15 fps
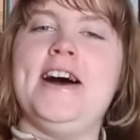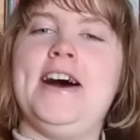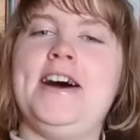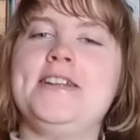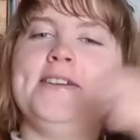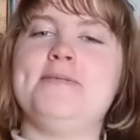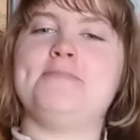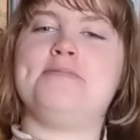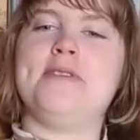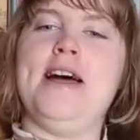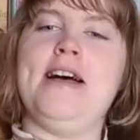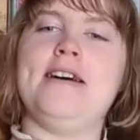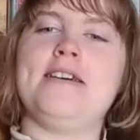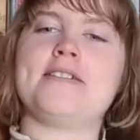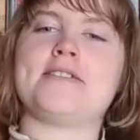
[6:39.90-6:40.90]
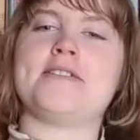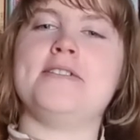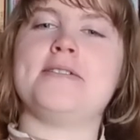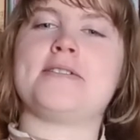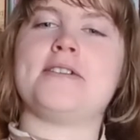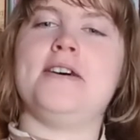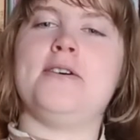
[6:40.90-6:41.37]
and
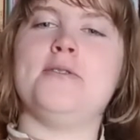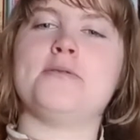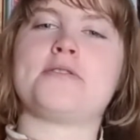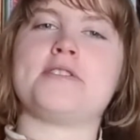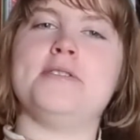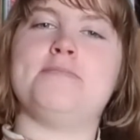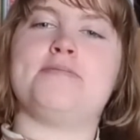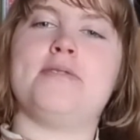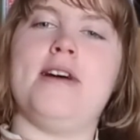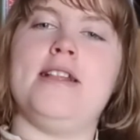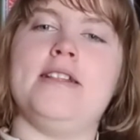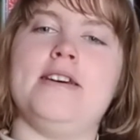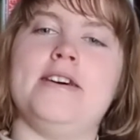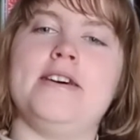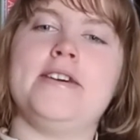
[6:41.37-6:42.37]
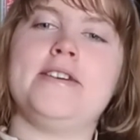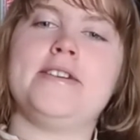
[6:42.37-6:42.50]
holds an umbrella.